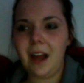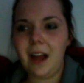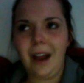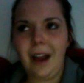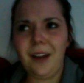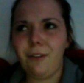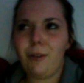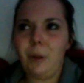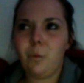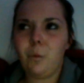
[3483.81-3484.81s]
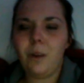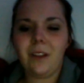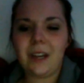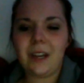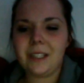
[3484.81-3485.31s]
I never really
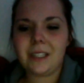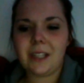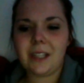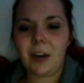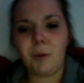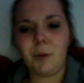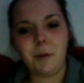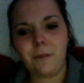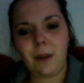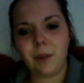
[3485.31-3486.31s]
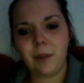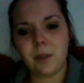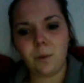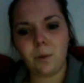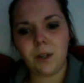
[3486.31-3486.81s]
realized how important
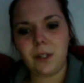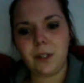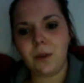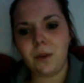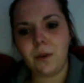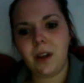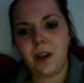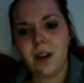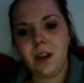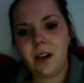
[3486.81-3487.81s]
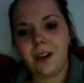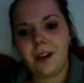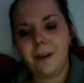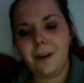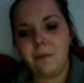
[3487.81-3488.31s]
families were to
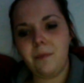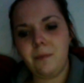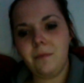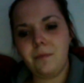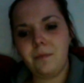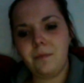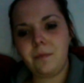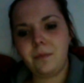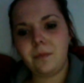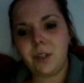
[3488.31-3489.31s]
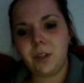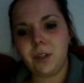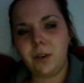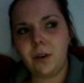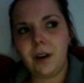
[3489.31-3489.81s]
um,
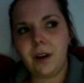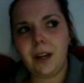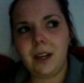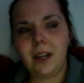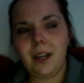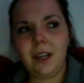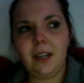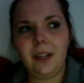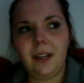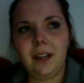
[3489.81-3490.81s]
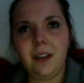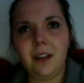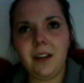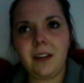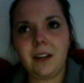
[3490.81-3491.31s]
to a
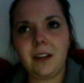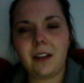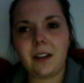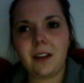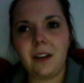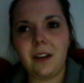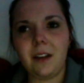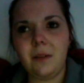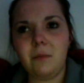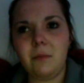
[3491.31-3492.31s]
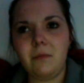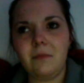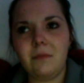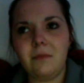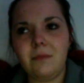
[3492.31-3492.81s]
uh,
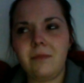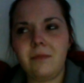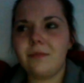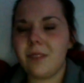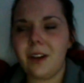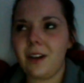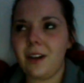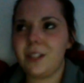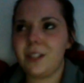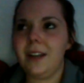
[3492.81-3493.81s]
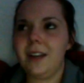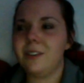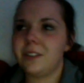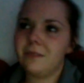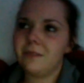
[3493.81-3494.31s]
gosh, I
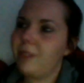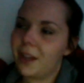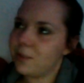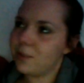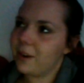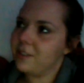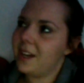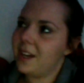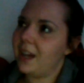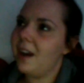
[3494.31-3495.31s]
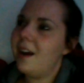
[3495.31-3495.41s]
just lost what I was saying,